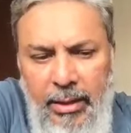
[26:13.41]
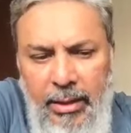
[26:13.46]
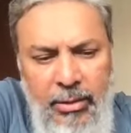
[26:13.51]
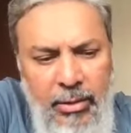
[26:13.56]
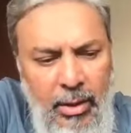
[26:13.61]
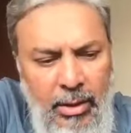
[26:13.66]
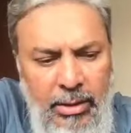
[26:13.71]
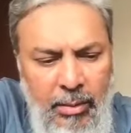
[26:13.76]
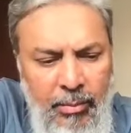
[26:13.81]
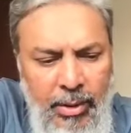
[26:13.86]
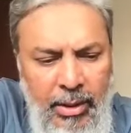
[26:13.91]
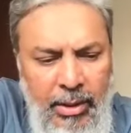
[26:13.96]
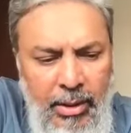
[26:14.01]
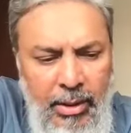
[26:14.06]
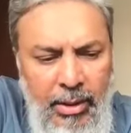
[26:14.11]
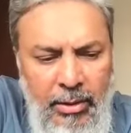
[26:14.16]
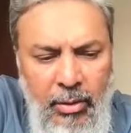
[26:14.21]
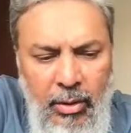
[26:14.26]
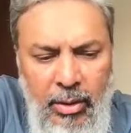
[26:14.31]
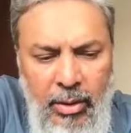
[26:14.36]
It's not somebody
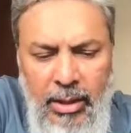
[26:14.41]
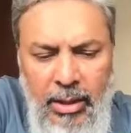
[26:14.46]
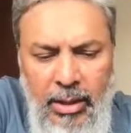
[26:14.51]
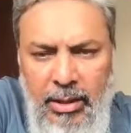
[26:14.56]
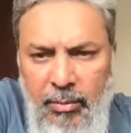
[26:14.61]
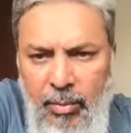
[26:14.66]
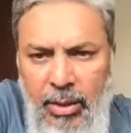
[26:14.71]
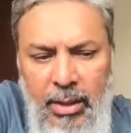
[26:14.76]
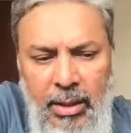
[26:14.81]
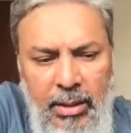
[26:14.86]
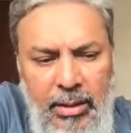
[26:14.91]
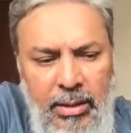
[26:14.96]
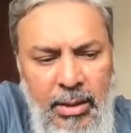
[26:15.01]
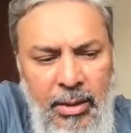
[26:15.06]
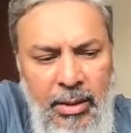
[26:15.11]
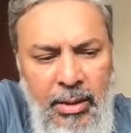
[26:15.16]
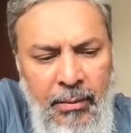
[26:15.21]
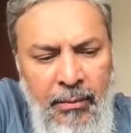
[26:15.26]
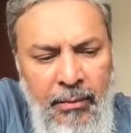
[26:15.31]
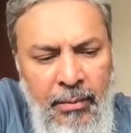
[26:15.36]
that's got
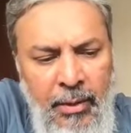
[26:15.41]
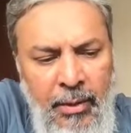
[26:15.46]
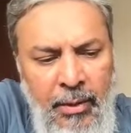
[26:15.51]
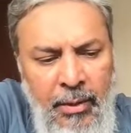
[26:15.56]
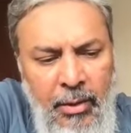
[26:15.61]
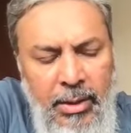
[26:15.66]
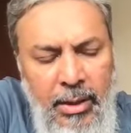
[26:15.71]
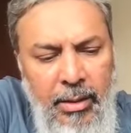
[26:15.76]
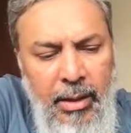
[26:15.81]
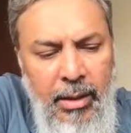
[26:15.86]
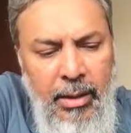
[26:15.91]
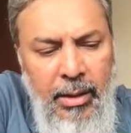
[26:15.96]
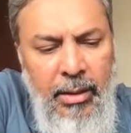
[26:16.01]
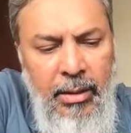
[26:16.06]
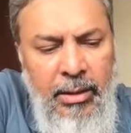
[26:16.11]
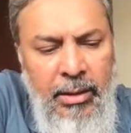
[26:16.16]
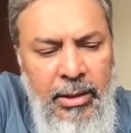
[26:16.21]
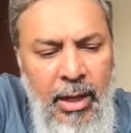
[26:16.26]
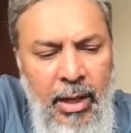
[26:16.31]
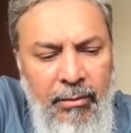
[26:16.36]
experience. You see,
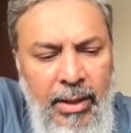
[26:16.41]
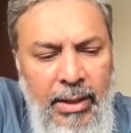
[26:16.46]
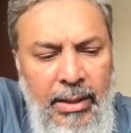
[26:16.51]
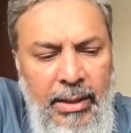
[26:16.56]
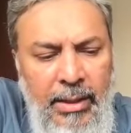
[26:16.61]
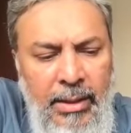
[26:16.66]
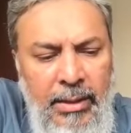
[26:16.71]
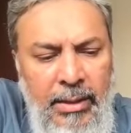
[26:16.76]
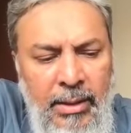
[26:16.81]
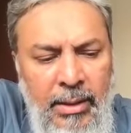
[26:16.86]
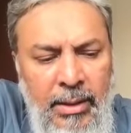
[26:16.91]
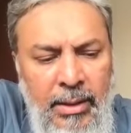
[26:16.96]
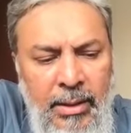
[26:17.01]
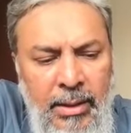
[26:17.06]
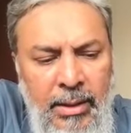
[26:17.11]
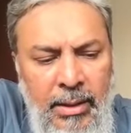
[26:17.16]
Java is